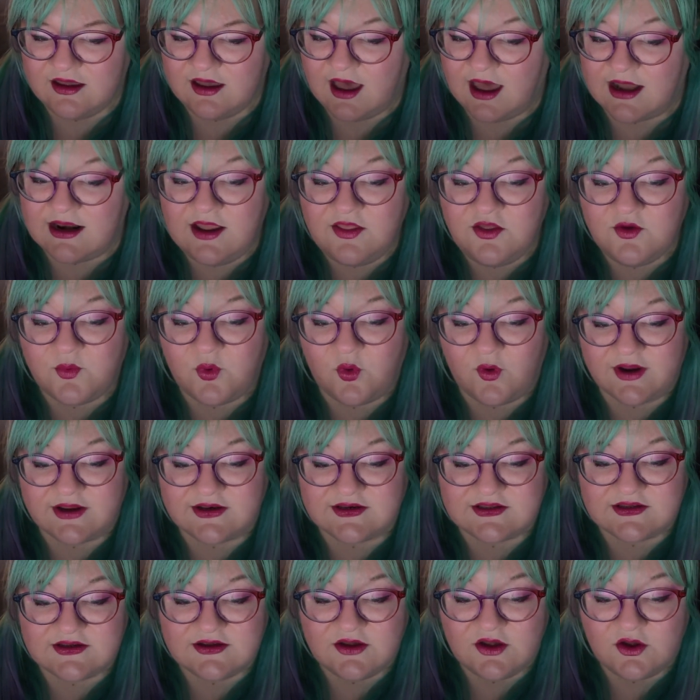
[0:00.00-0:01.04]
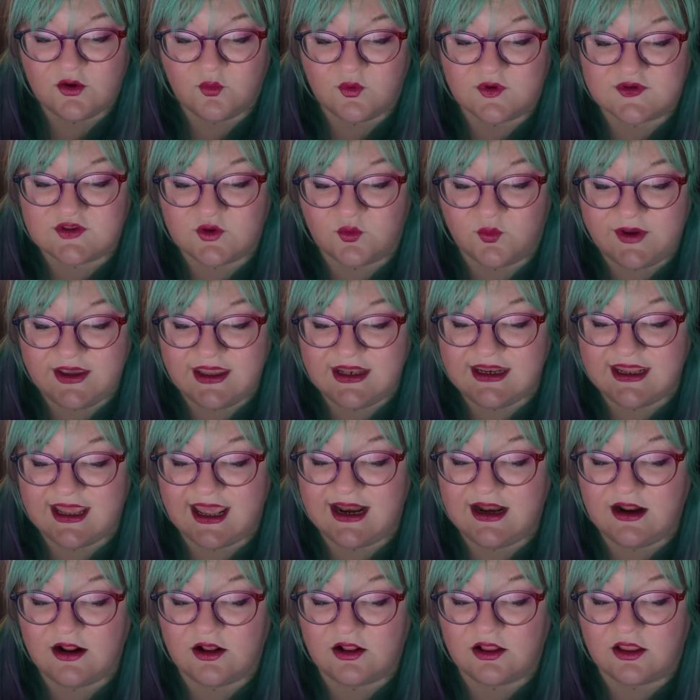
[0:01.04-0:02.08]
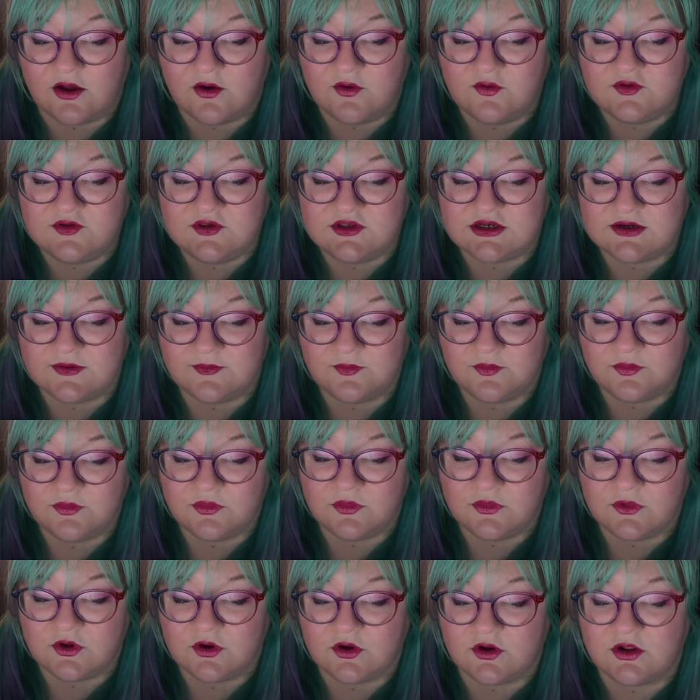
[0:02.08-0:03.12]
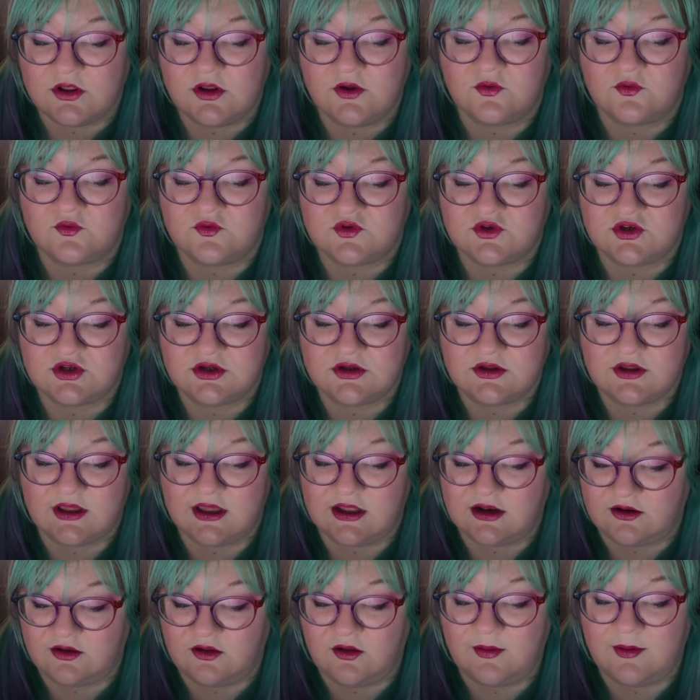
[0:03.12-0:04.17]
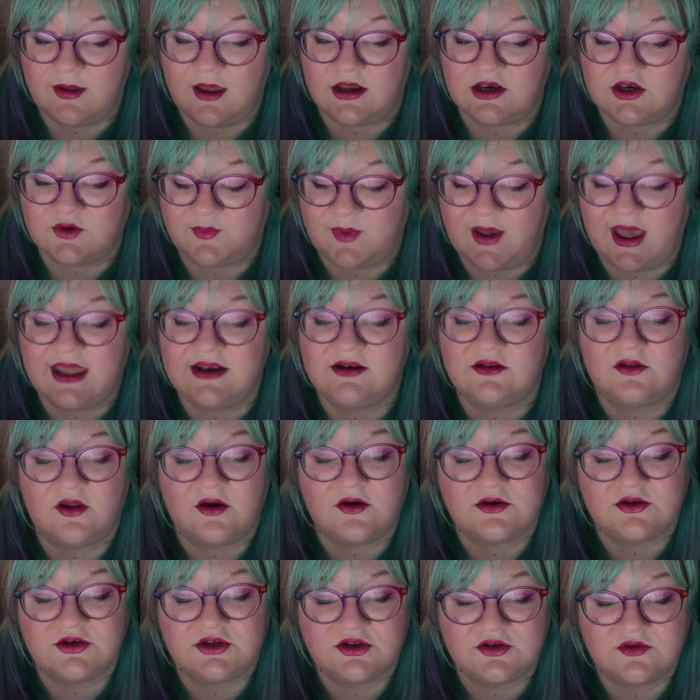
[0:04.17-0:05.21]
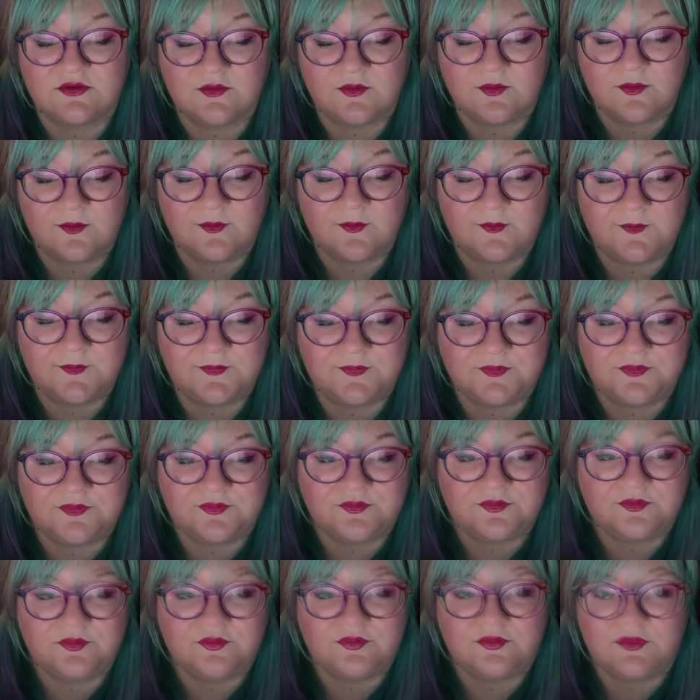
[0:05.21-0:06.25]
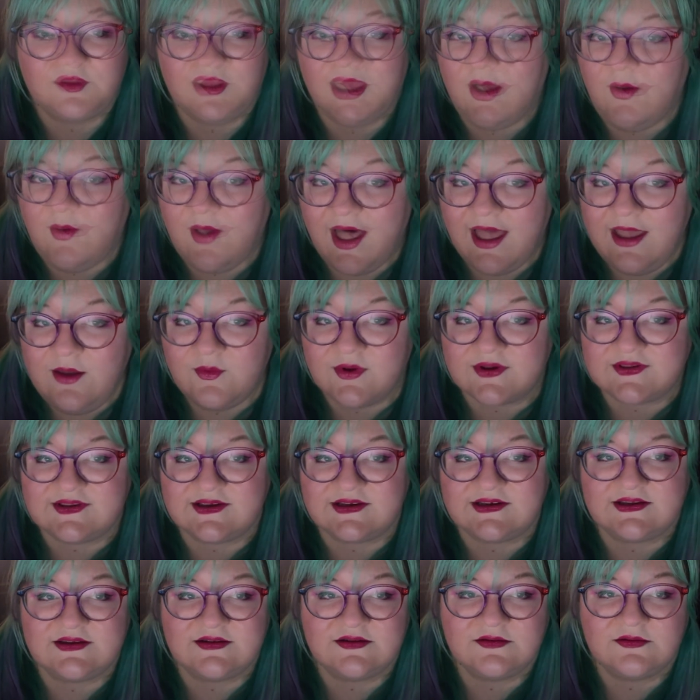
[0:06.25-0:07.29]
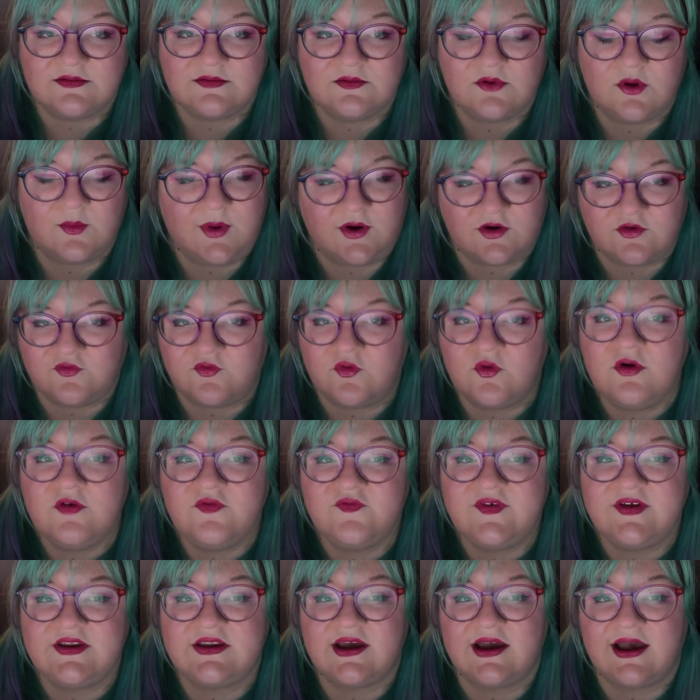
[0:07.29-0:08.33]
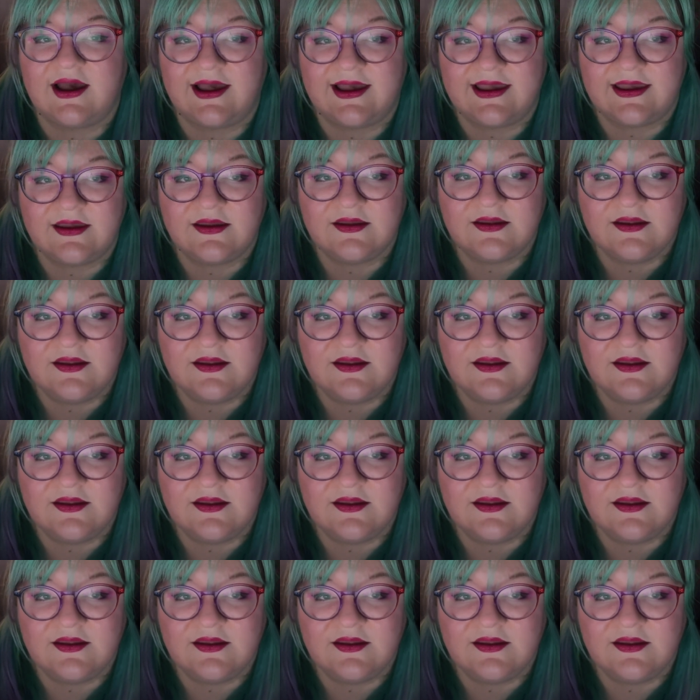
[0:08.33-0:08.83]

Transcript: Another point, was the wicket gate closed?" "Closed and padlocked." "How high was it?" "About 4 feet high."